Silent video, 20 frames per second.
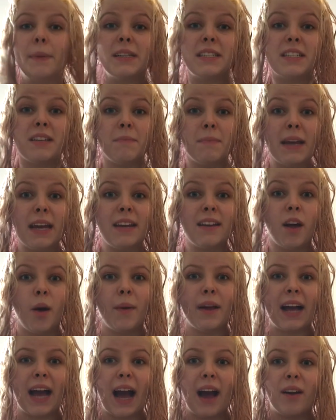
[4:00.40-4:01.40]
but to me,
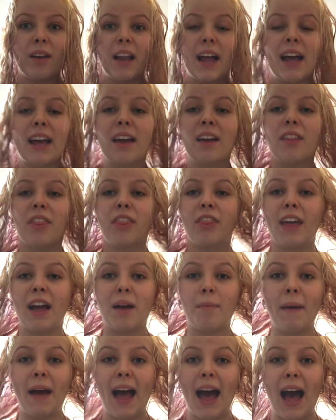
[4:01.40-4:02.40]
knowing how like
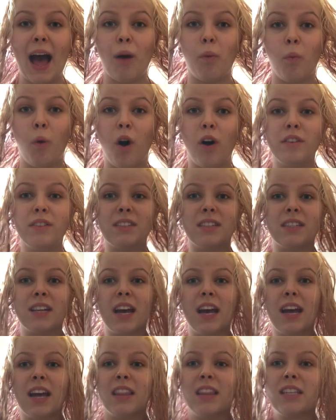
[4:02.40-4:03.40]
thick my hair was,
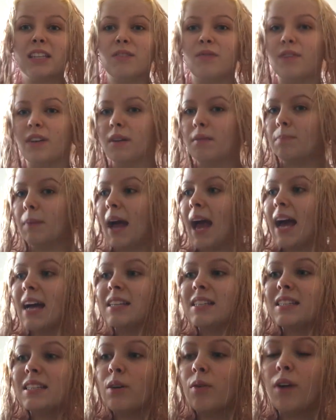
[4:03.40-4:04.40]
this, my
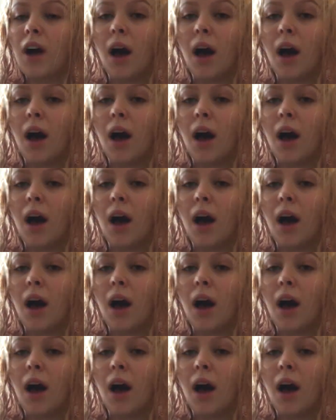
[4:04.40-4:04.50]
hair's still